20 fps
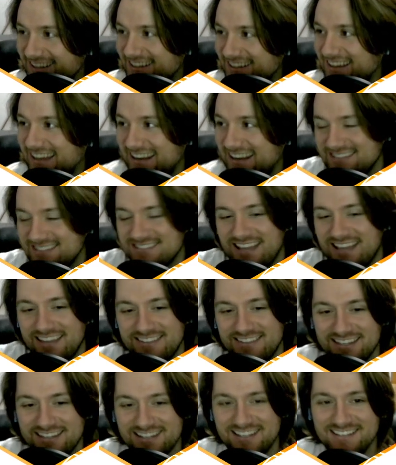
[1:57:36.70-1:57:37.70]
It is. I
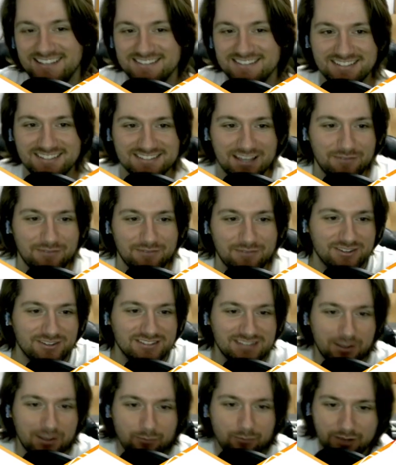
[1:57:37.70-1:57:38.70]
think it is, because I feel the
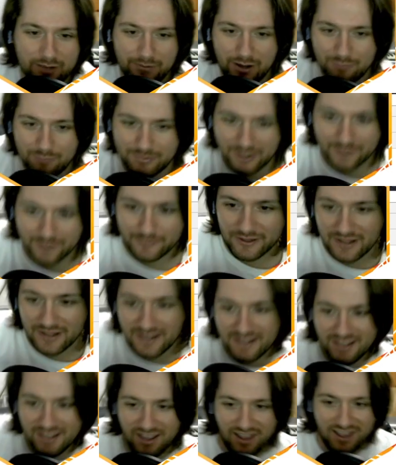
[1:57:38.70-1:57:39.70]
same way about Burp.
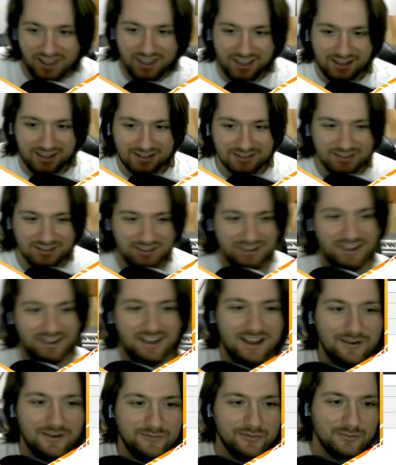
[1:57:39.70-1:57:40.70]
And
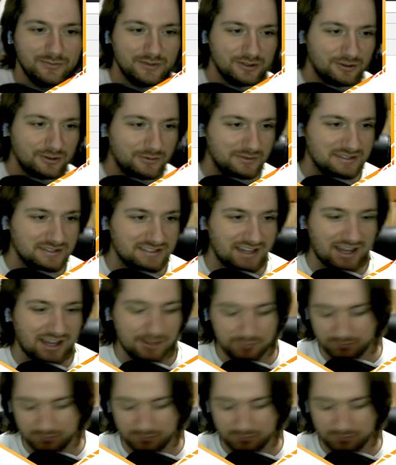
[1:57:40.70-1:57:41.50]
I'm familiar with Zap